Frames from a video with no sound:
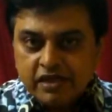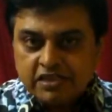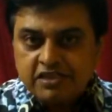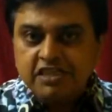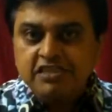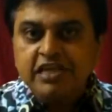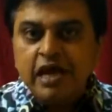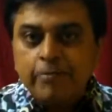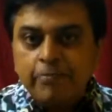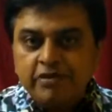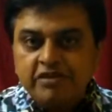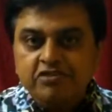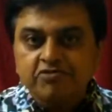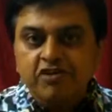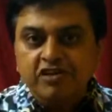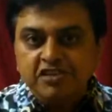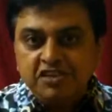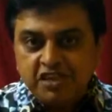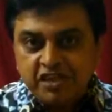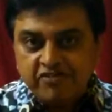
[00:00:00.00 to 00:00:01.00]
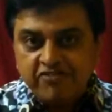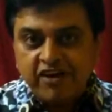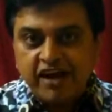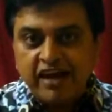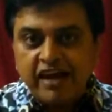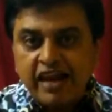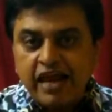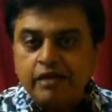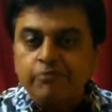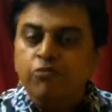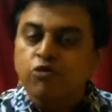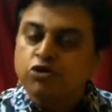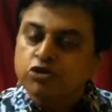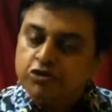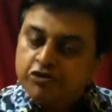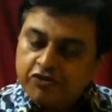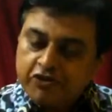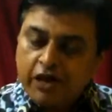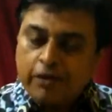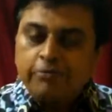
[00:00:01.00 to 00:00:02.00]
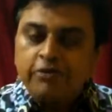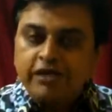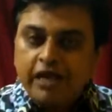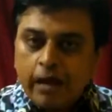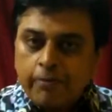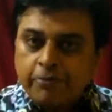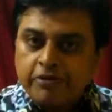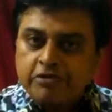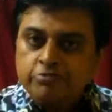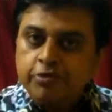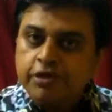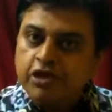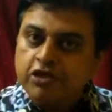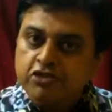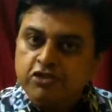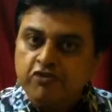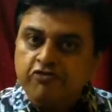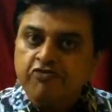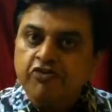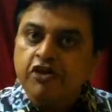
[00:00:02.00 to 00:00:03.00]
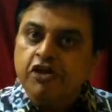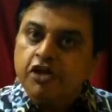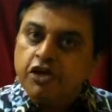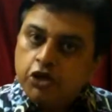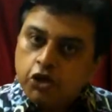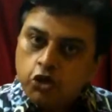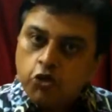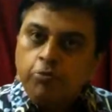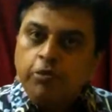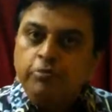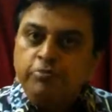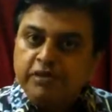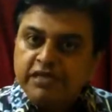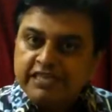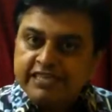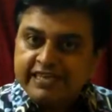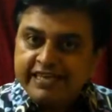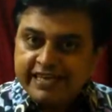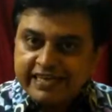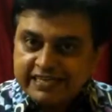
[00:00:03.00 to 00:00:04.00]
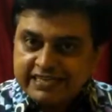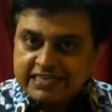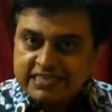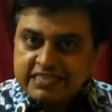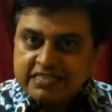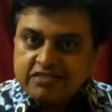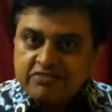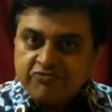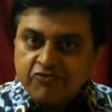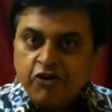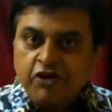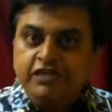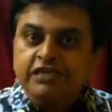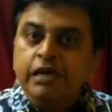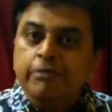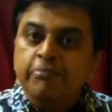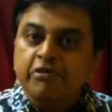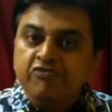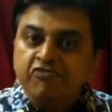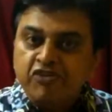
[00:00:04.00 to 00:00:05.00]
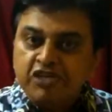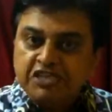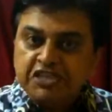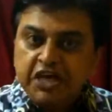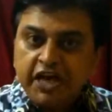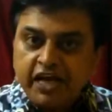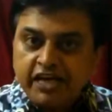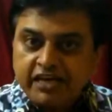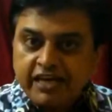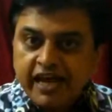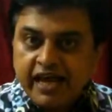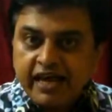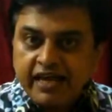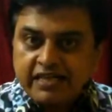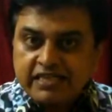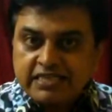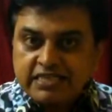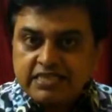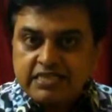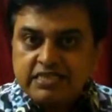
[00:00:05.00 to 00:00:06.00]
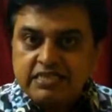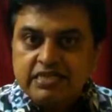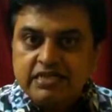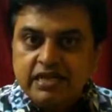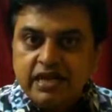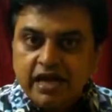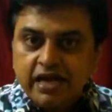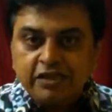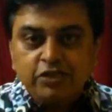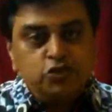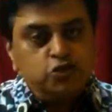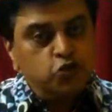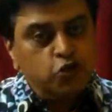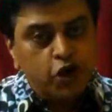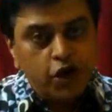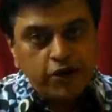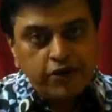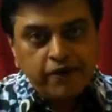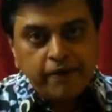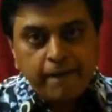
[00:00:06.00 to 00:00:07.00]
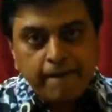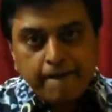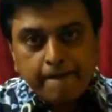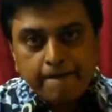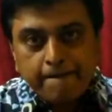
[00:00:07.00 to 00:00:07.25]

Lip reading: It just happens once in a while, and most of the time it happens because of human mistakes. For example, phishing attacks and so on.